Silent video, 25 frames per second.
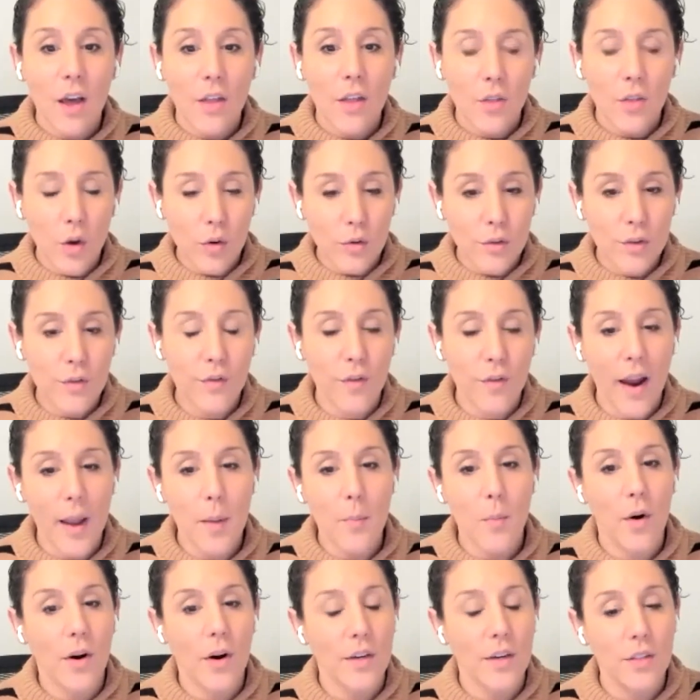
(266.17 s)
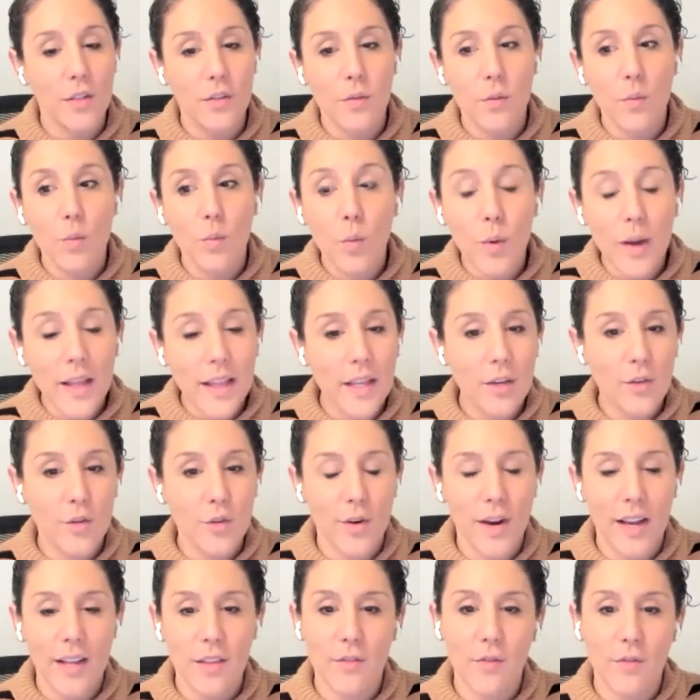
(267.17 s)
those frameworks really
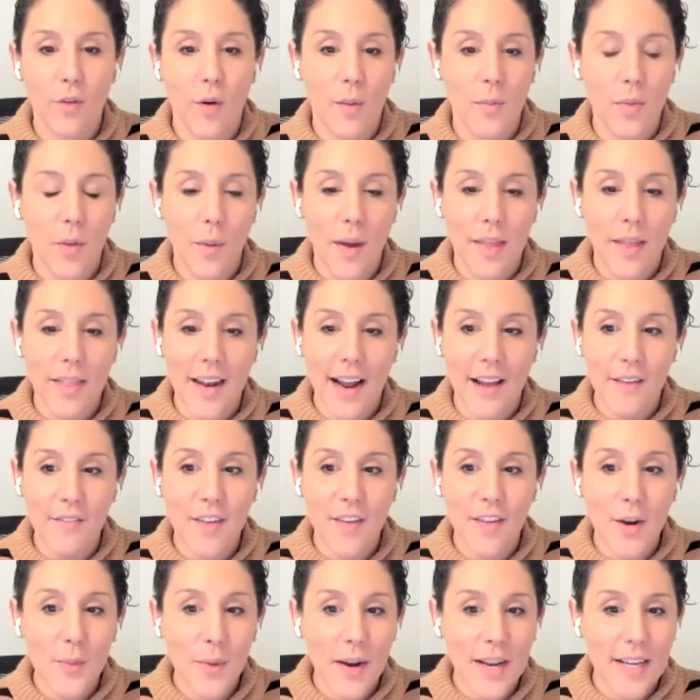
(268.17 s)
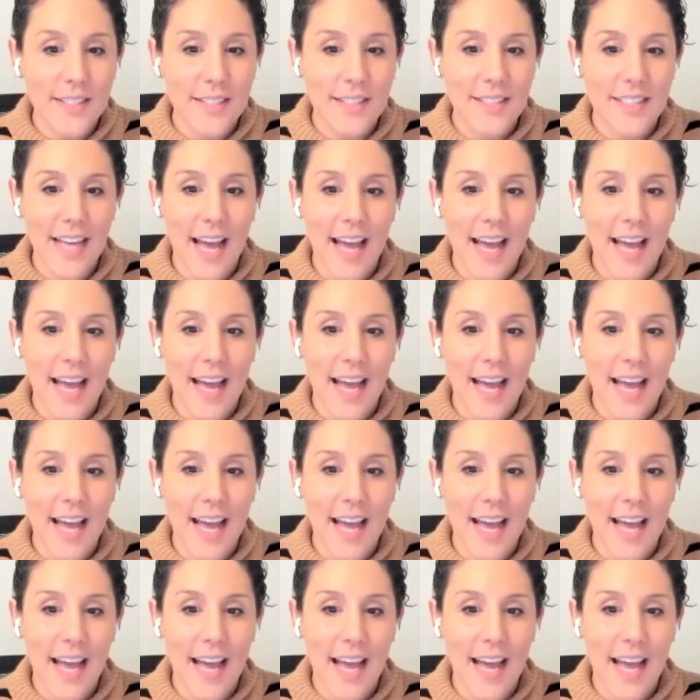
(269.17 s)
transformed the way that I fundraised.